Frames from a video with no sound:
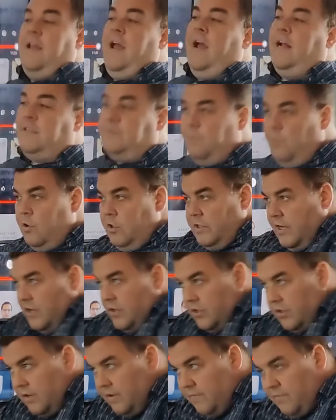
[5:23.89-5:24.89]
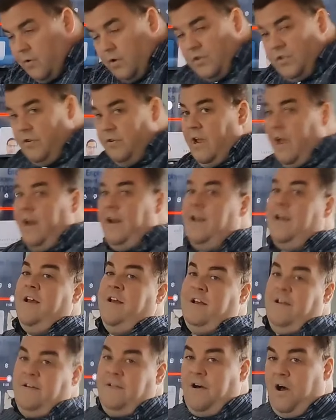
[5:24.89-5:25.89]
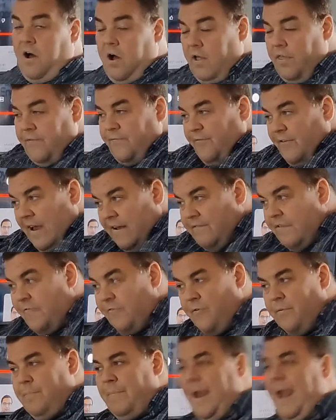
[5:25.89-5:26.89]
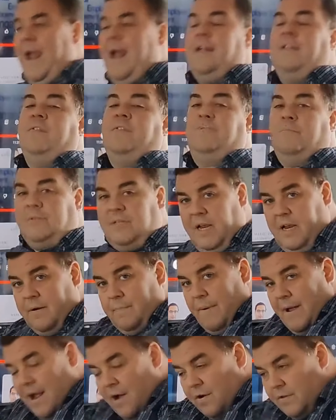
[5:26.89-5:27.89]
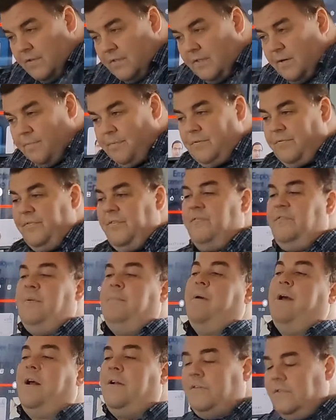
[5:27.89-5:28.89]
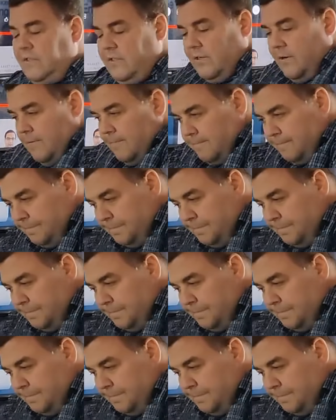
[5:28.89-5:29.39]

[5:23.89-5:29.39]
Adds more tension. Of course, you got all the 5 different bands from 10 pounds up to 50 pounds. So,